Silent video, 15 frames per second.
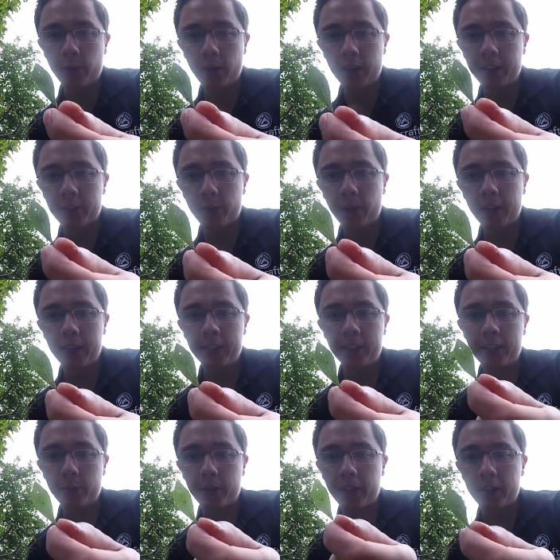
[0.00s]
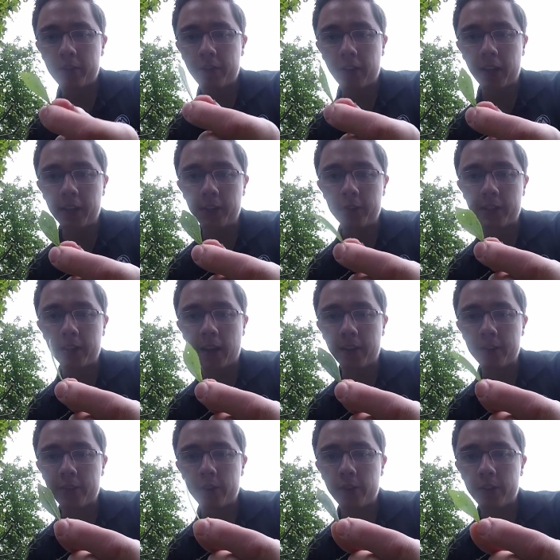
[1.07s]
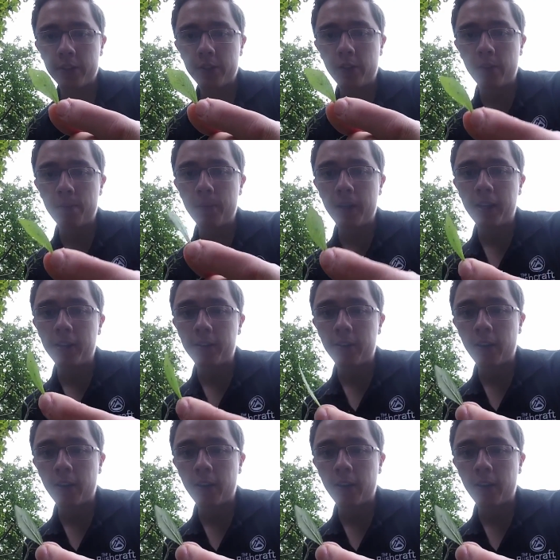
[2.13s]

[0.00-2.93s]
quite easy to identify it using that. There's not a million